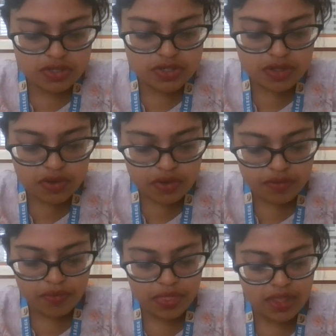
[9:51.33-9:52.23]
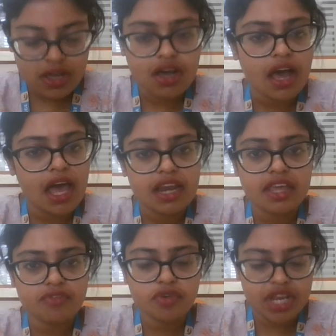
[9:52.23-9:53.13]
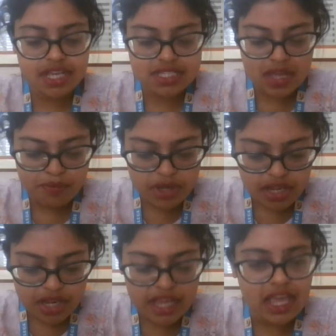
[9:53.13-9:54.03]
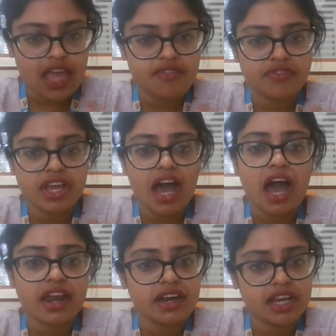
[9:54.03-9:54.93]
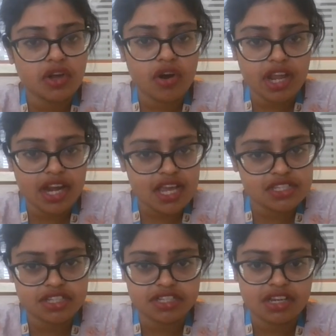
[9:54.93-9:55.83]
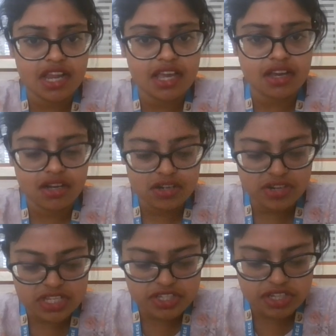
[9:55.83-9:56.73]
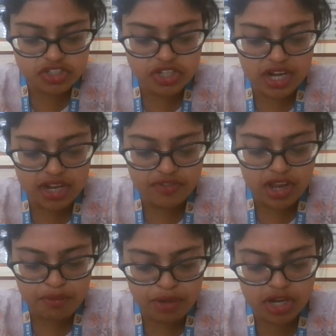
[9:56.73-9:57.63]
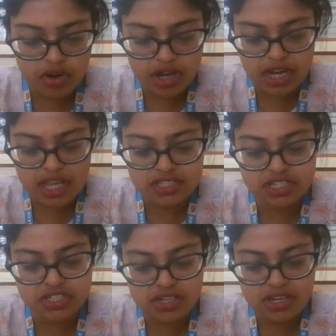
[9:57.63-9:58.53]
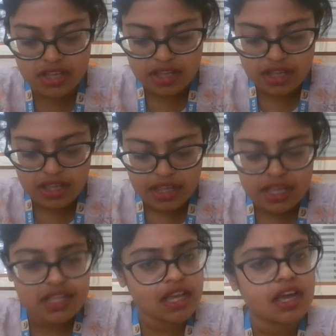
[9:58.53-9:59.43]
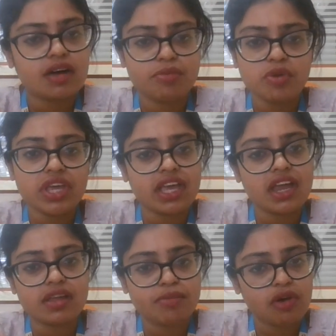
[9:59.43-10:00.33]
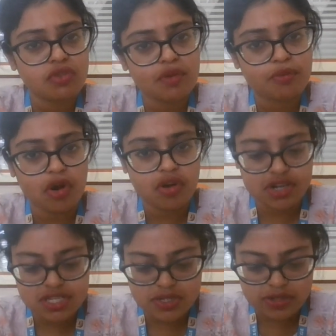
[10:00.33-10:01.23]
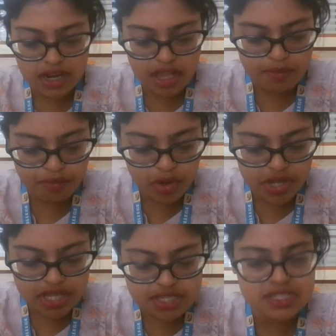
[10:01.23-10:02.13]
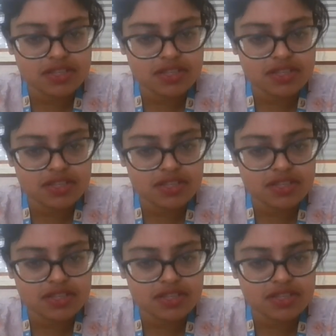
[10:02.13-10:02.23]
So I'll give you an example, like every R&D organization, like a research and development organization, they communicate about their progress to their employees